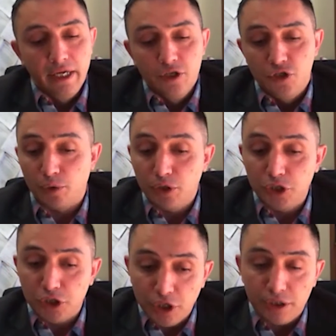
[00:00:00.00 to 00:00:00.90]
So you
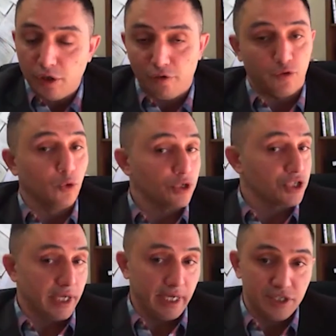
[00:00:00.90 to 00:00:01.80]
should, of course,
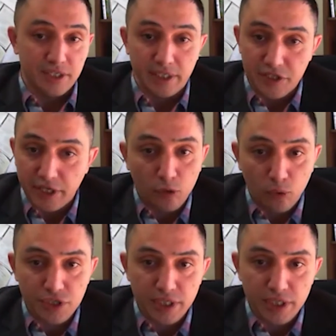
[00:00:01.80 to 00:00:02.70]
take statistic
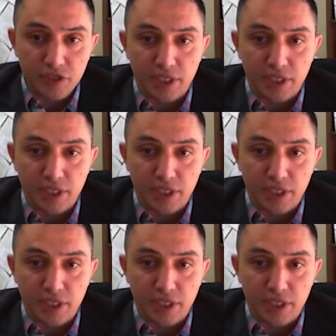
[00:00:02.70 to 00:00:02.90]
courses,